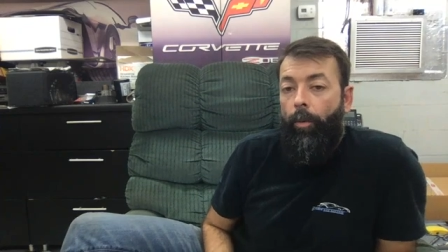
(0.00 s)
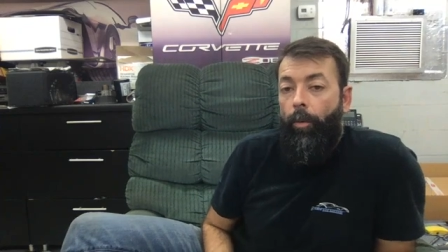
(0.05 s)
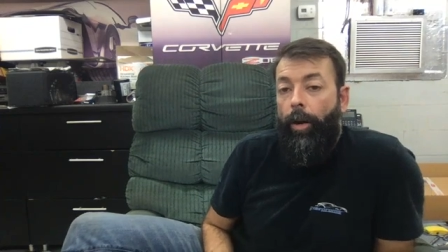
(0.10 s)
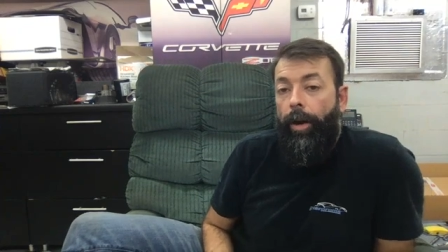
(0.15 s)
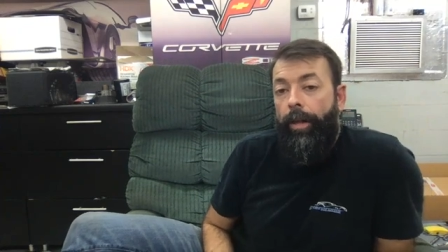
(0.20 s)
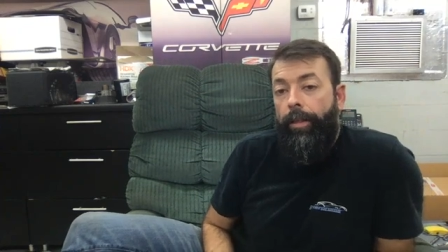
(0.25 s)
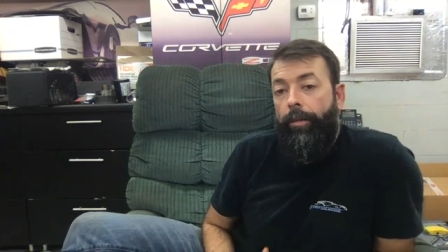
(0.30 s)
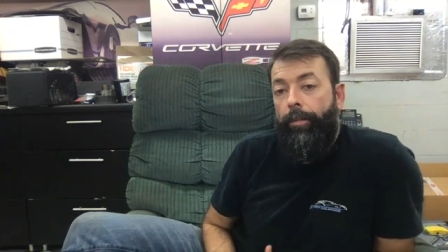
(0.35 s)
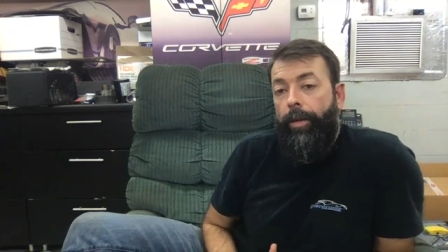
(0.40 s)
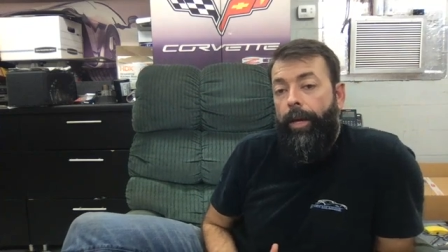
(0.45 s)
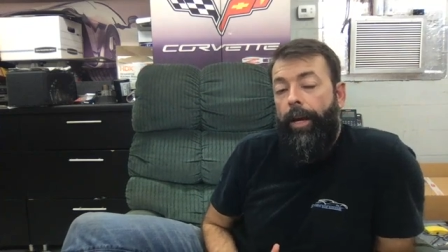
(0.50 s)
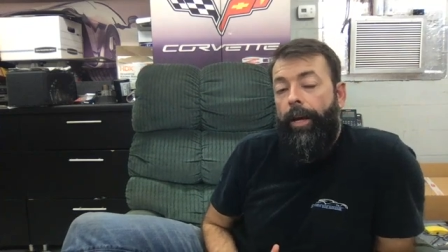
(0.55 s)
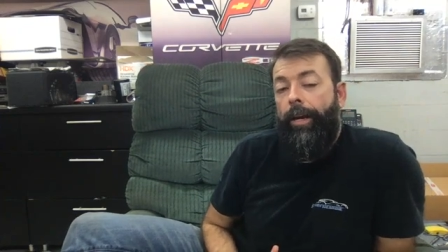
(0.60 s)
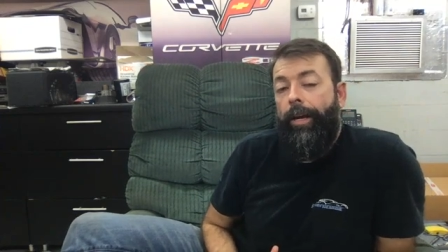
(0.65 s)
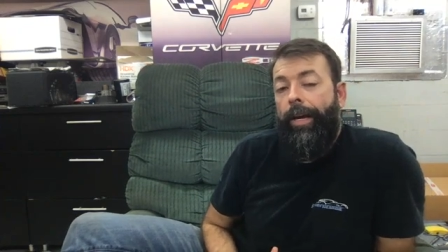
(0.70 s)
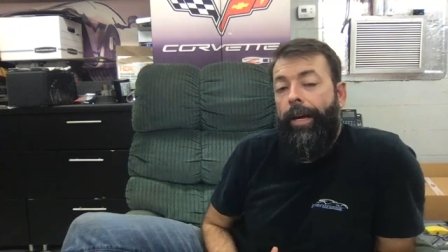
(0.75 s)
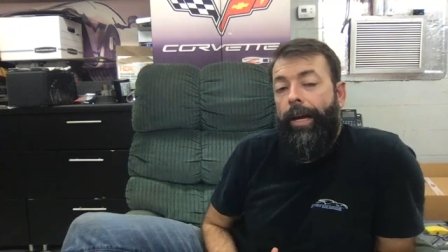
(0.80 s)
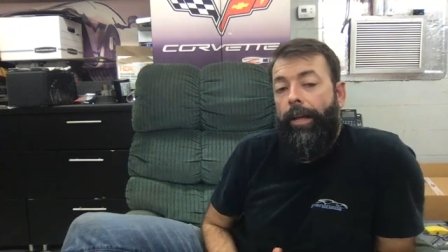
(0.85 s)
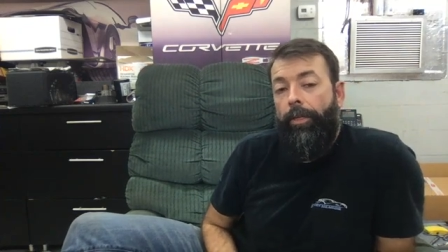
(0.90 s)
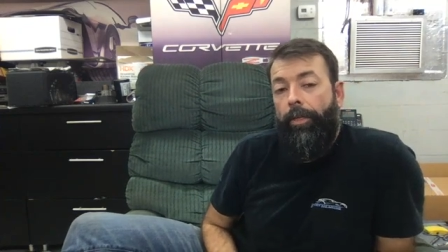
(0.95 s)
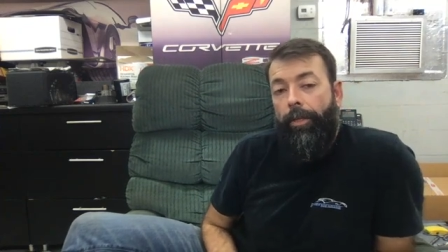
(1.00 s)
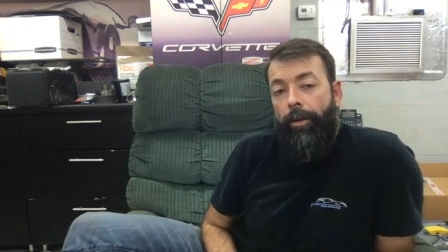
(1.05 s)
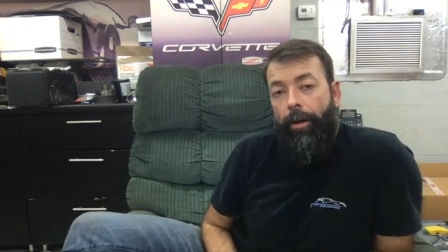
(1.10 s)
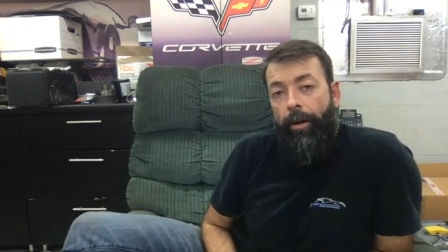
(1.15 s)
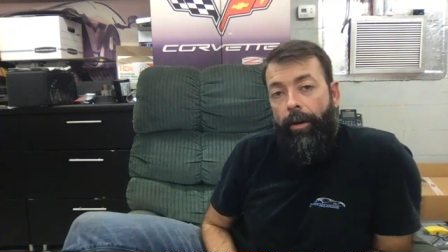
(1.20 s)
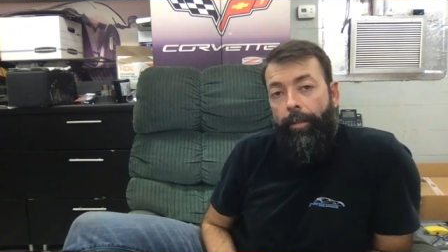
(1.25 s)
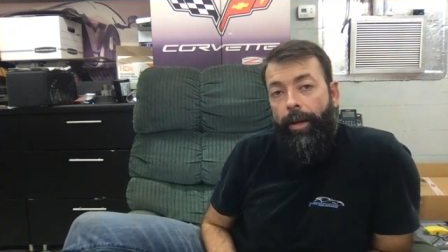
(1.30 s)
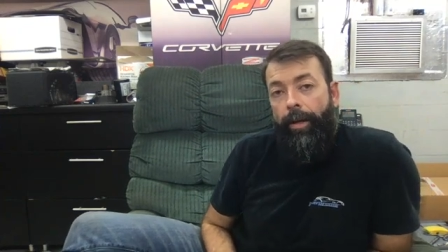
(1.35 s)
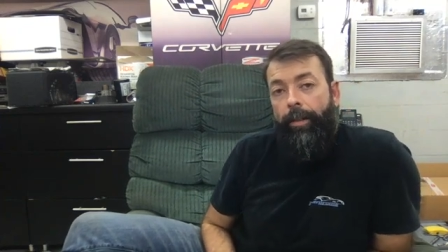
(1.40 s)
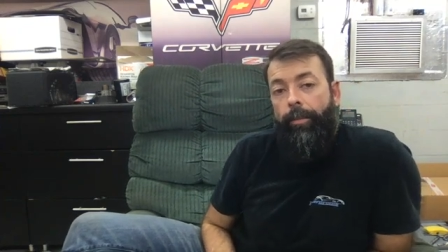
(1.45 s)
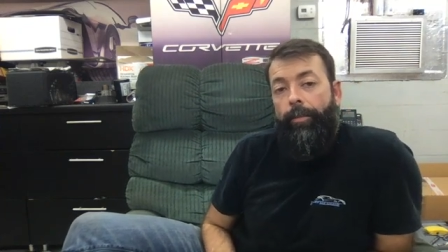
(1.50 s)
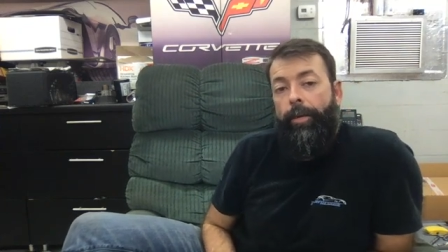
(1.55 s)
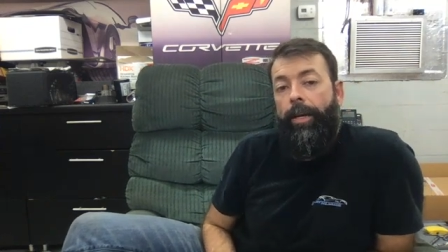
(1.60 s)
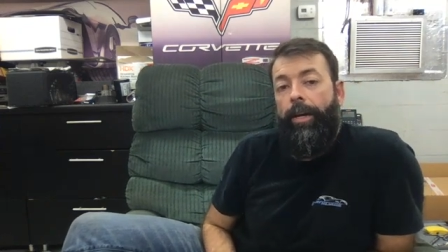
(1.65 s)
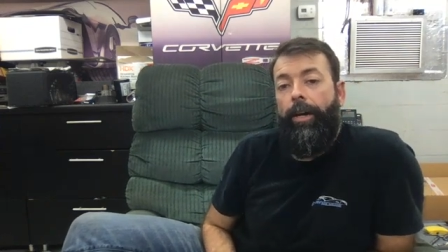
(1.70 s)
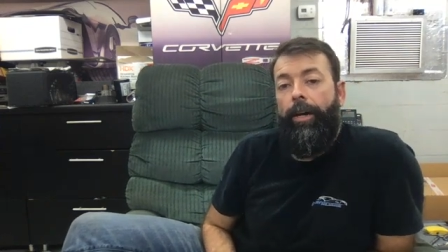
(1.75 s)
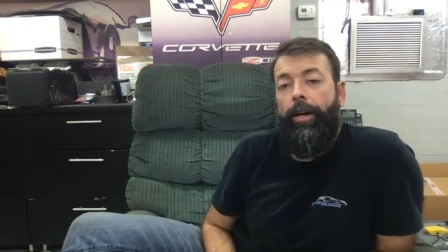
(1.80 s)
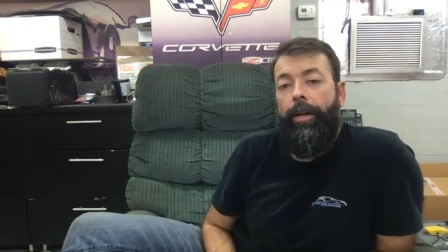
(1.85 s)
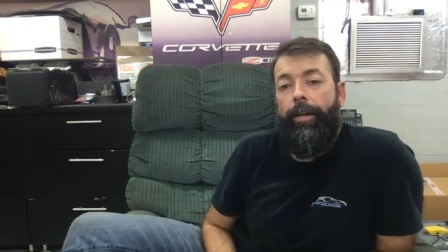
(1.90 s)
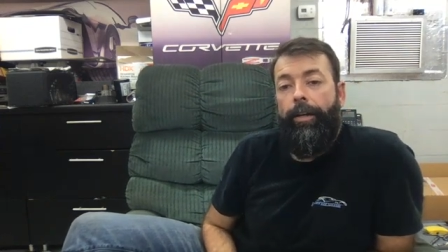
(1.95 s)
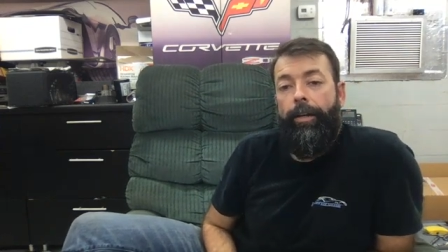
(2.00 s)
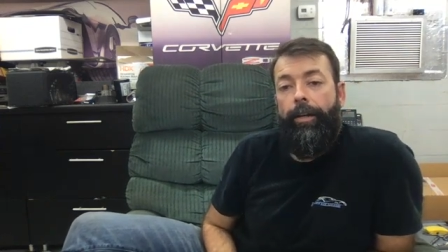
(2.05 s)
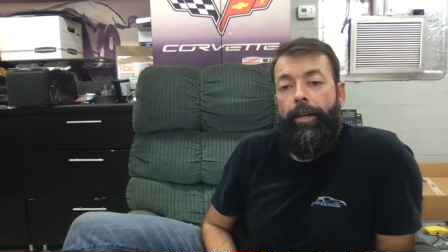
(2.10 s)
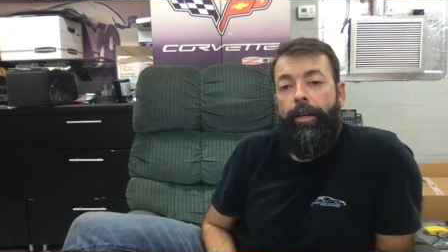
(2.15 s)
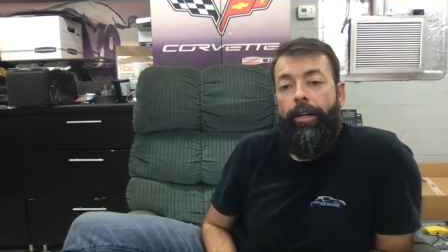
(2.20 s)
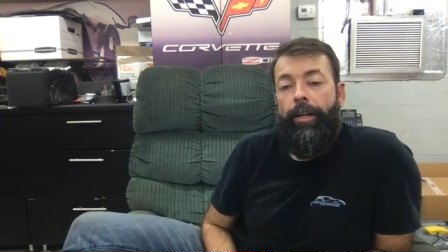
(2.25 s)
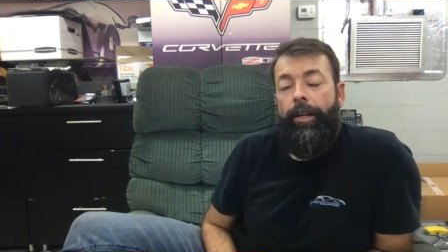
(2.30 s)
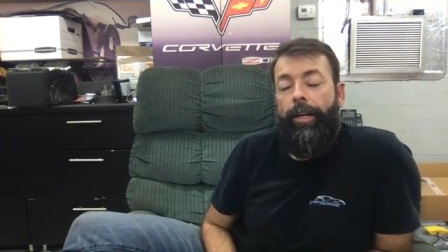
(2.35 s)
Why not the Miata? I thought about the Miata.